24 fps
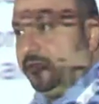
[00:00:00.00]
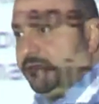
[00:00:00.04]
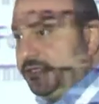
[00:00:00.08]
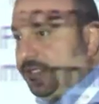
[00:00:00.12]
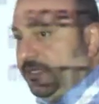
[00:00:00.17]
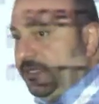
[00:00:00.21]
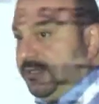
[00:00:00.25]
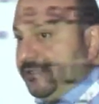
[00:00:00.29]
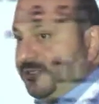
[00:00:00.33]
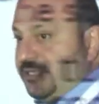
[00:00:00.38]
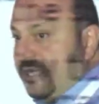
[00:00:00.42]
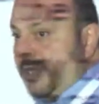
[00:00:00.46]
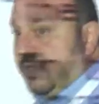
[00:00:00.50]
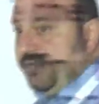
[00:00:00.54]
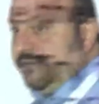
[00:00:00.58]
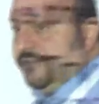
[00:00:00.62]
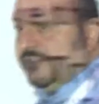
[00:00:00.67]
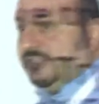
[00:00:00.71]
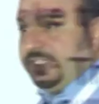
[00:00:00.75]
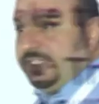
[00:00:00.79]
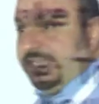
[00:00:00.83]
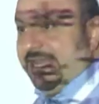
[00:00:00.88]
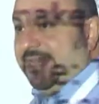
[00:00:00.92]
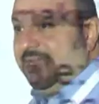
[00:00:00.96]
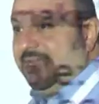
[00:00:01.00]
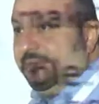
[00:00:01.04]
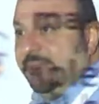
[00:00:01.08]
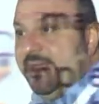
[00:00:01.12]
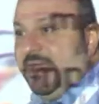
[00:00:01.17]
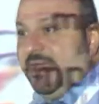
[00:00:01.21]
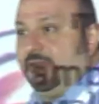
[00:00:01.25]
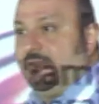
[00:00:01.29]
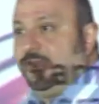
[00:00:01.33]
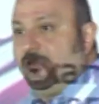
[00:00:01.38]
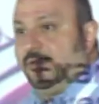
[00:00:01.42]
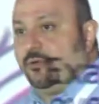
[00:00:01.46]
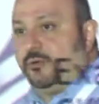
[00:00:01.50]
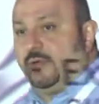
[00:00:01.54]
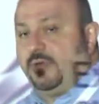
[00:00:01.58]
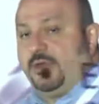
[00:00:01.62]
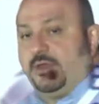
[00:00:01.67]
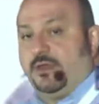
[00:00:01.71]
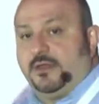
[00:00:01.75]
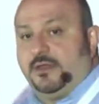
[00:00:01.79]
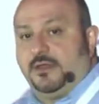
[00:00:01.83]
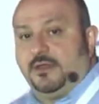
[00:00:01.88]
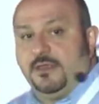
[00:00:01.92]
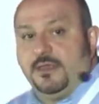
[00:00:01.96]
If you're doing student work, if
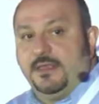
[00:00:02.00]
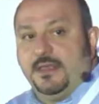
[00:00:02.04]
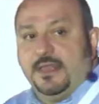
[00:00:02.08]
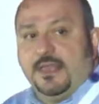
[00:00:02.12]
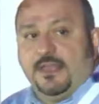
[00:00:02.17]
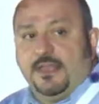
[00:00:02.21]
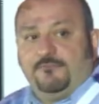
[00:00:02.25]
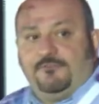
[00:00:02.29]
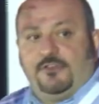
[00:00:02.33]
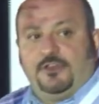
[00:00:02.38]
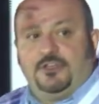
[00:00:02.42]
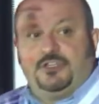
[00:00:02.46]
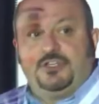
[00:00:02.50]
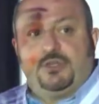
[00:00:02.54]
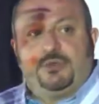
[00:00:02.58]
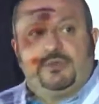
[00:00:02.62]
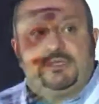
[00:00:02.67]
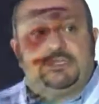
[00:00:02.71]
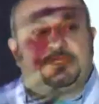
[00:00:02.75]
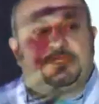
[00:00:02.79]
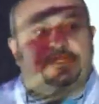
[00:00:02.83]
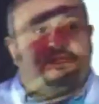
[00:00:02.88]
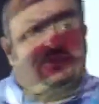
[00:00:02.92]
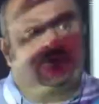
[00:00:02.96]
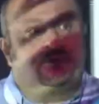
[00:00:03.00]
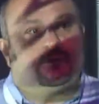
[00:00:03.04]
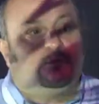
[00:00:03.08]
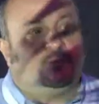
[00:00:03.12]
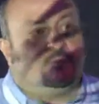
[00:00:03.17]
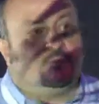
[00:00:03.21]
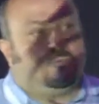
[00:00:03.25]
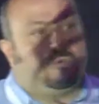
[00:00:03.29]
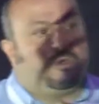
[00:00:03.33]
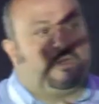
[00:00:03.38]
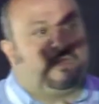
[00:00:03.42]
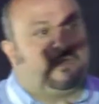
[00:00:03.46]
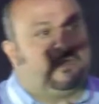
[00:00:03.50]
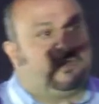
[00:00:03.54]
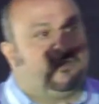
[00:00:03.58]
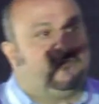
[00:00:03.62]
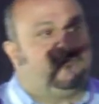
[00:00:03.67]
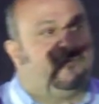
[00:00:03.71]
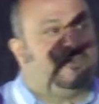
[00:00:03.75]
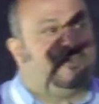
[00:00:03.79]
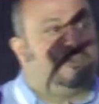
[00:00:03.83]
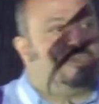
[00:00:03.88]
you're doing your own personal films, if you're